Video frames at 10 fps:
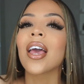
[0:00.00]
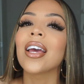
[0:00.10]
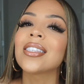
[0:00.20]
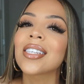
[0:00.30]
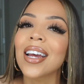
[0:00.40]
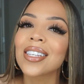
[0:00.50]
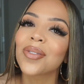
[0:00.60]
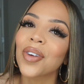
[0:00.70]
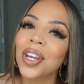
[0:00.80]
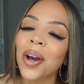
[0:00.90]
In today's
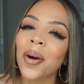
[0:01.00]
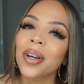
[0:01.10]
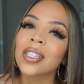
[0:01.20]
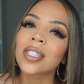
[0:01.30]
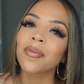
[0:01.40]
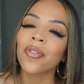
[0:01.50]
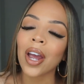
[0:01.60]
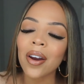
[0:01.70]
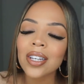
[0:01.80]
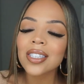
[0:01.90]
video, it's
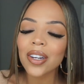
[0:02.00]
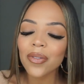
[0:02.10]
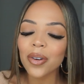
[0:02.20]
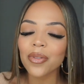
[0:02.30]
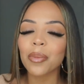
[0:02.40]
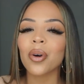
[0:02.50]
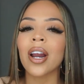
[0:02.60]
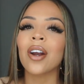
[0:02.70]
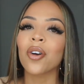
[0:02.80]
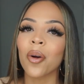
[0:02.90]
very different from what
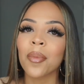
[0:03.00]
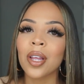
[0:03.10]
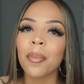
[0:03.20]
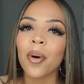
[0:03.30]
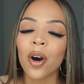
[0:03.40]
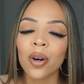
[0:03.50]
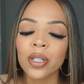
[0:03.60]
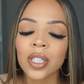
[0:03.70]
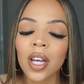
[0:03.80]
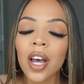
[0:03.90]
I normally post.